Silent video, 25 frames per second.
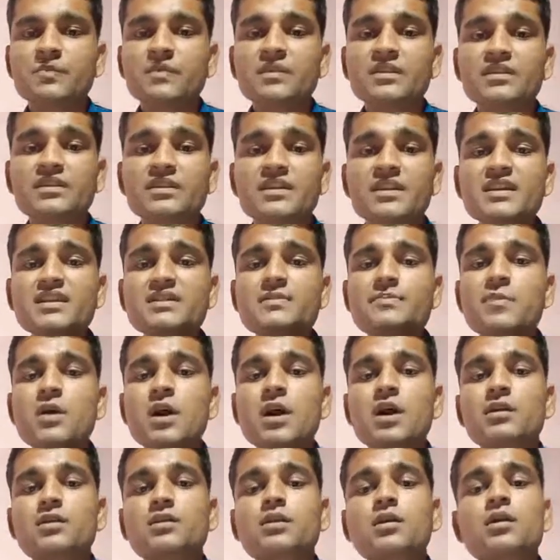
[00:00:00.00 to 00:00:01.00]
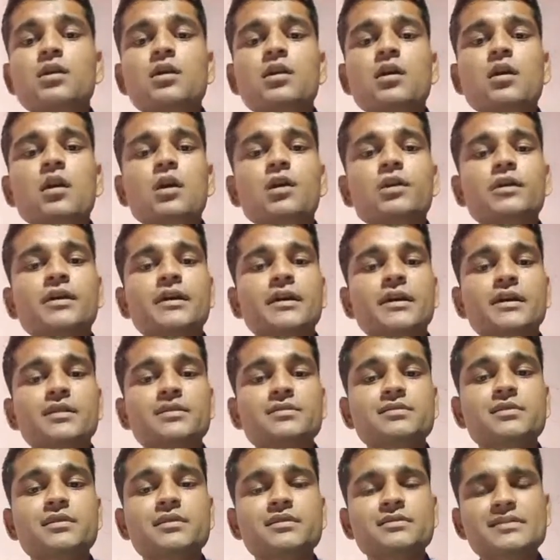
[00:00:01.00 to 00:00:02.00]
These part called
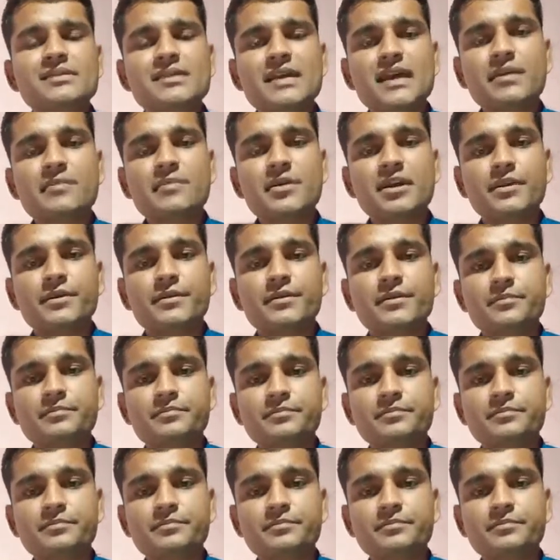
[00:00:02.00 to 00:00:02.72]
as segment.